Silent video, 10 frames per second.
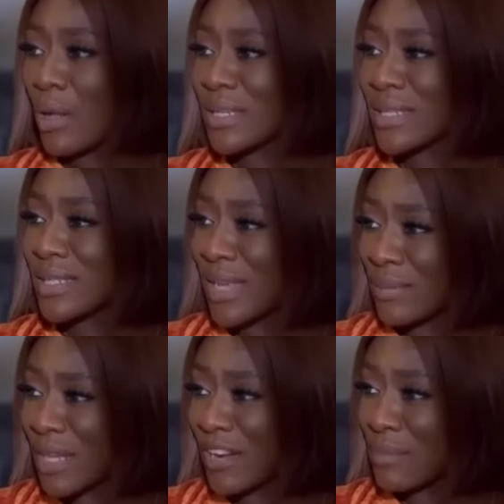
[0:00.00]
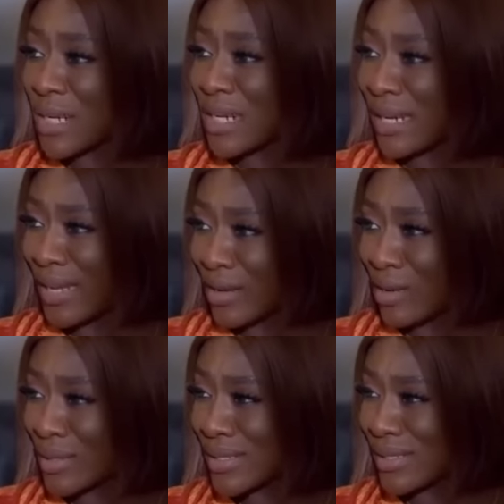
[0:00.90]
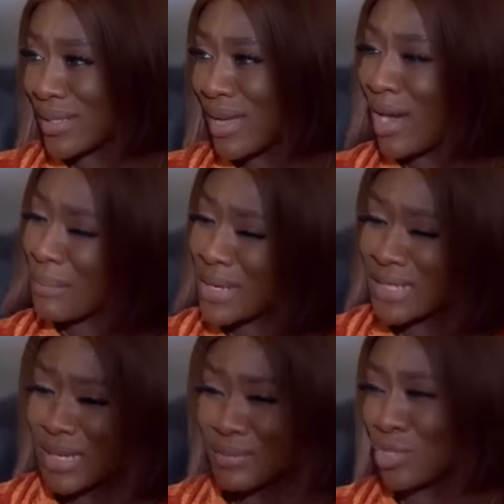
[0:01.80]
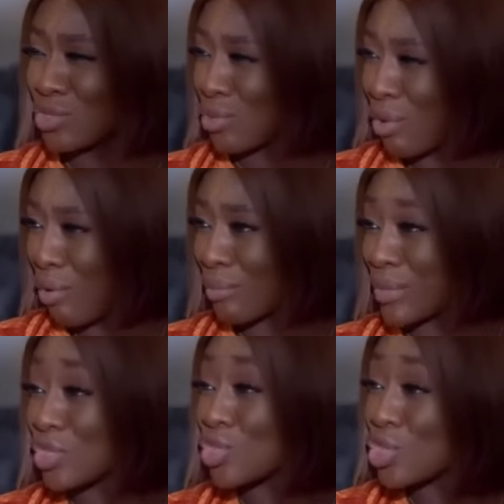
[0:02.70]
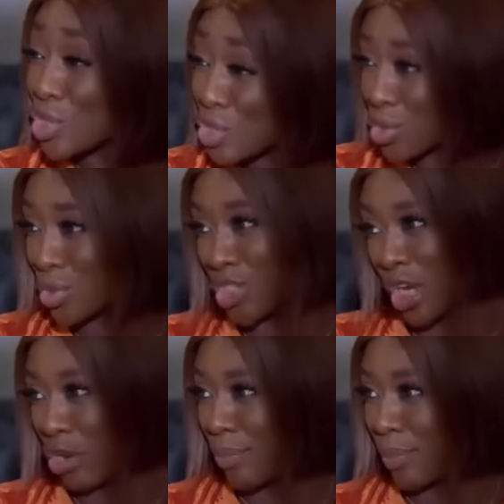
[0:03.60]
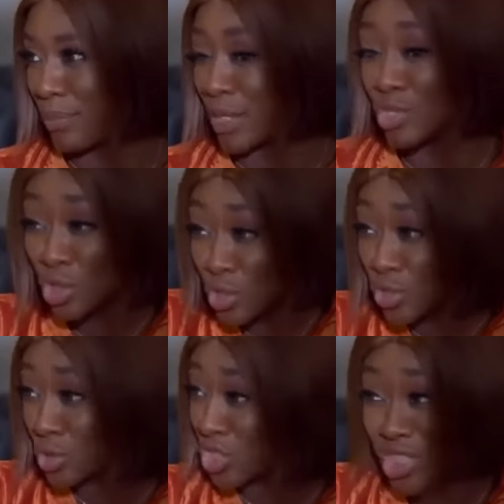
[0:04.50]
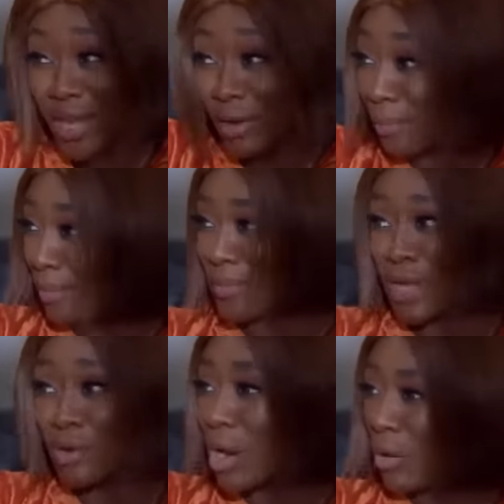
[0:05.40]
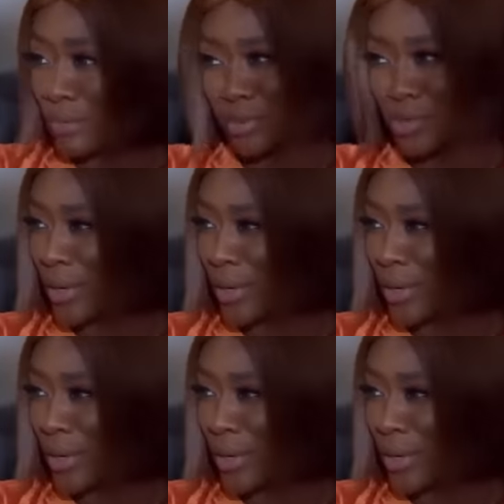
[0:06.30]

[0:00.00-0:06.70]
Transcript: All this time that I've been in Lagos, how many times did you call me just to check up on me? Just to check up on me and know how I'm